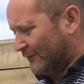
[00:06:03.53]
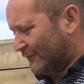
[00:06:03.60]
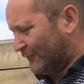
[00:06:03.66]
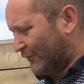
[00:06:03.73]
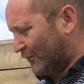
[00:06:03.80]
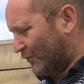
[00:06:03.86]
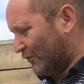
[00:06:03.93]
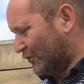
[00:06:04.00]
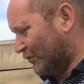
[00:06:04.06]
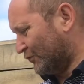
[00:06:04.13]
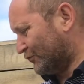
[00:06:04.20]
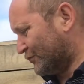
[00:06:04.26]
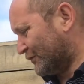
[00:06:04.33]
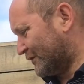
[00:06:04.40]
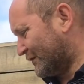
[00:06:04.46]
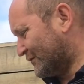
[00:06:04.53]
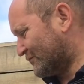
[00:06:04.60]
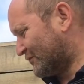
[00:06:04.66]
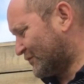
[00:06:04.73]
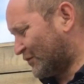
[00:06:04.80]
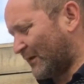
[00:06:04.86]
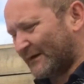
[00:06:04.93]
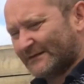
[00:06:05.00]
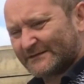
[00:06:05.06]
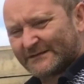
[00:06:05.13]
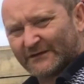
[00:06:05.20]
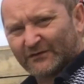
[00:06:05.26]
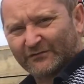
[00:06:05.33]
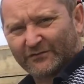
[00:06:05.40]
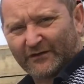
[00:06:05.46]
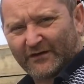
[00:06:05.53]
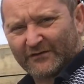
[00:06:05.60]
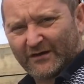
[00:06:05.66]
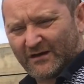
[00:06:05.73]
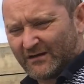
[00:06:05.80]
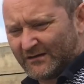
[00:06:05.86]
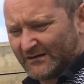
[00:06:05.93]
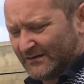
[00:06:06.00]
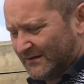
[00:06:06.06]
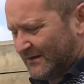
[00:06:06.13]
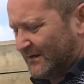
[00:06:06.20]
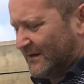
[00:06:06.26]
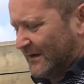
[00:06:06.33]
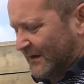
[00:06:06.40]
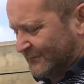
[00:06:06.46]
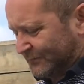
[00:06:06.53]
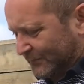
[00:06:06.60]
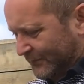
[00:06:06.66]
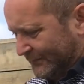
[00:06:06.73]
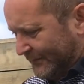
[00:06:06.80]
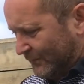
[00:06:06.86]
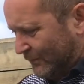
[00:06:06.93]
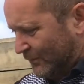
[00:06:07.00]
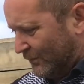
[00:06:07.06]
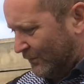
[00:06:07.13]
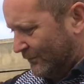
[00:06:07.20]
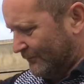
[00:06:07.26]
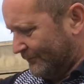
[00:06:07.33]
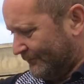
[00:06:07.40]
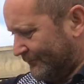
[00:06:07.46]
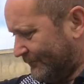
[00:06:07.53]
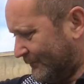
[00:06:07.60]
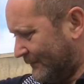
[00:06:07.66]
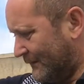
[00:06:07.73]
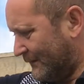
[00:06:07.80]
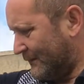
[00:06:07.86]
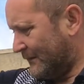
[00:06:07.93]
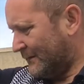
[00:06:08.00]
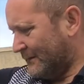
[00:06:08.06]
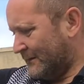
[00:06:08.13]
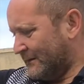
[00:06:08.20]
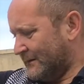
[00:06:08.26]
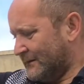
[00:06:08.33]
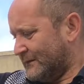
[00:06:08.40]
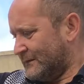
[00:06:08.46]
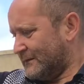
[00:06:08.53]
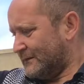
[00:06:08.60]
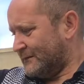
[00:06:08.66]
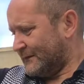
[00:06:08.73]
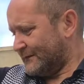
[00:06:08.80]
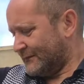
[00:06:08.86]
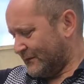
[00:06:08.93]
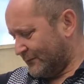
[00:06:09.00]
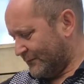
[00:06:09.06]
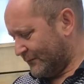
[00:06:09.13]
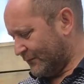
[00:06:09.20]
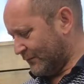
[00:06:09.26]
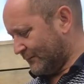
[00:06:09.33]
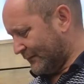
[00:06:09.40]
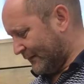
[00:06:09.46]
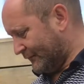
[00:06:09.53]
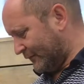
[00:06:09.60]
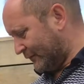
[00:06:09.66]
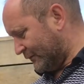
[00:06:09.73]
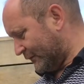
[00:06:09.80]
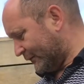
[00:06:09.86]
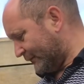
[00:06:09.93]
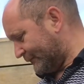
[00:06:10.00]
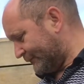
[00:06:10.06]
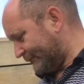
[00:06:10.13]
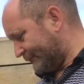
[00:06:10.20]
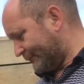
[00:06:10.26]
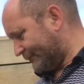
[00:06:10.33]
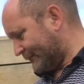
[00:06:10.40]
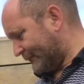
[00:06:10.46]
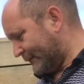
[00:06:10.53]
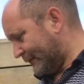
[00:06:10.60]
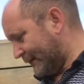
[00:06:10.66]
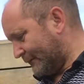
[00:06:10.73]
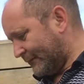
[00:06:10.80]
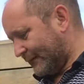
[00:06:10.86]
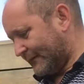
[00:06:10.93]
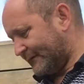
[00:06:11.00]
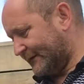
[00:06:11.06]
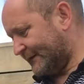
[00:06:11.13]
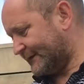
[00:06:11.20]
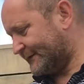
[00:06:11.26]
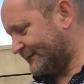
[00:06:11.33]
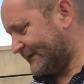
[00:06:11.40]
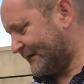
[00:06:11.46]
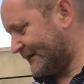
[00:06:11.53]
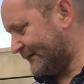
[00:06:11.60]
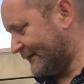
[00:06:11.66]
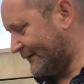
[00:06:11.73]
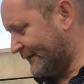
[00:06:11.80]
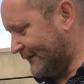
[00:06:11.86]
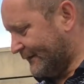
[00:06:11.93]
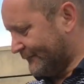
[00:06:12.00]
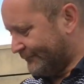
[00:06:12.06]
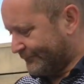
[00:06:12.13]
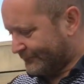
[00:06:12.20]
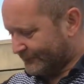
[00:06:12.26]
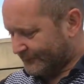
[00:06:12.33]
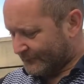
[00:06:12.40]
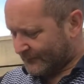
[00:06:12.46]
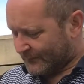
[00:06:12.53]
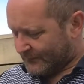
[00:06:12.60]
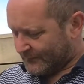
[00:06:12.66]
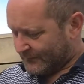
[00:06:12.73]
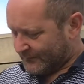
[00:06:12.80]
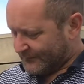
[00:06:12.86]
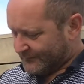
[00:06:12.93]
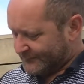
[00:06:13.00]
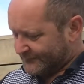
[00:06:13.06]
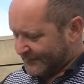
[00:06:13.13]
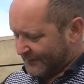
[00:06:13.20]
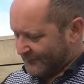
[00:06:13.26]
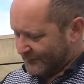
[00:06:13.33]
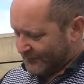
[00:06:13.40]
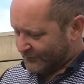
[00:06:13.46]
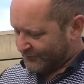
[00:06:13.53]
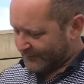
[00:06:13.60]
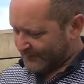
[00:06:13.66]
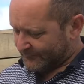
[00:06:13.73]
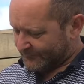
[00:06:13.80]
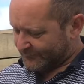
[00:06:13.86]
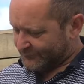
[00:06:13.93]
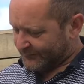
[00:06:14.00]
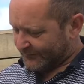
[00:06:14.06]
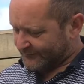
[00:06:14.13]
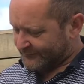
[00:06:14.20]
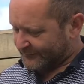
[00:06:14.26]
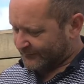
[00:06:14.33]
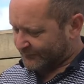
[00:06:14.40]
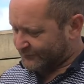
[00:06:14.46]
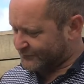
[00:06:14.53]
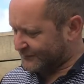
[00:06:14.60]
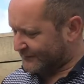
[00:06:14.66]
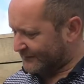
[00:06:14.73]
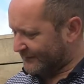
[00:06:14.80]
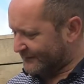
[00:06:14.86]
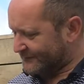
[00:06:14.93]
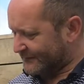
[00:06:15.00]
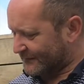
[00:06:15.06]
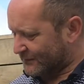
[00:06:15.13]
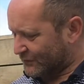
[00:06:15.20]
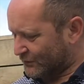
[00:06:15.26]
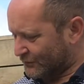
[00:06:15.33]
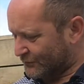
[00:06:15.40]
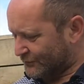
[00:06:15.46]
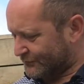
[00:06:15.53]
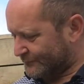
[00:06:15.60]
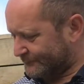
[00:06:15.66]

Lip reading: 420 odd Fahrenheit. That's probably a bit warm. Let's open her up and have a look. Yeah, I think you can see that the sour cream is starting to congeal as it cooks.